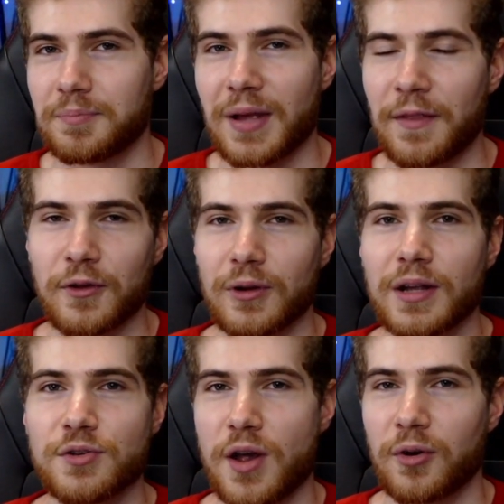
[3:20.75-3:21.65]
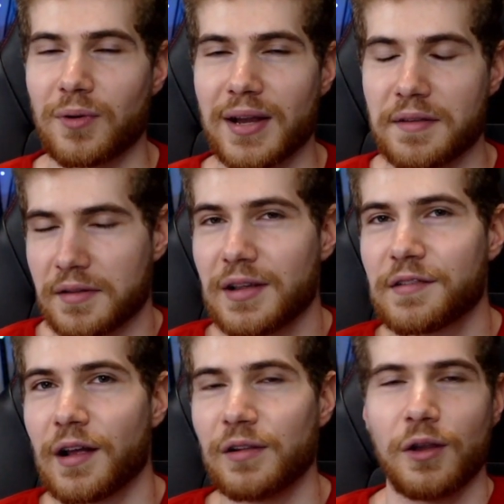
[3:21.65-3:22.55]
Intel can generate at
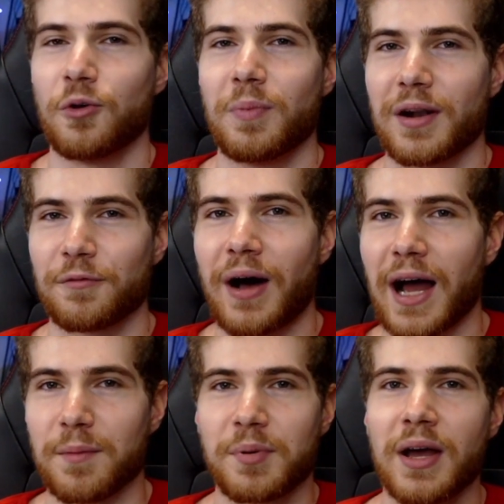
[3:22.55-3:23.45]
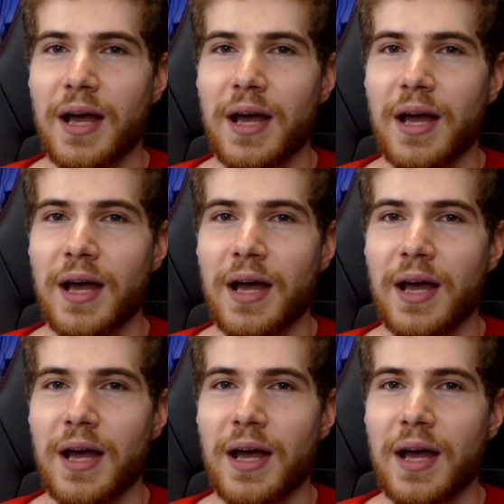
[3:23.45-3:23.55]
least a little bit of hype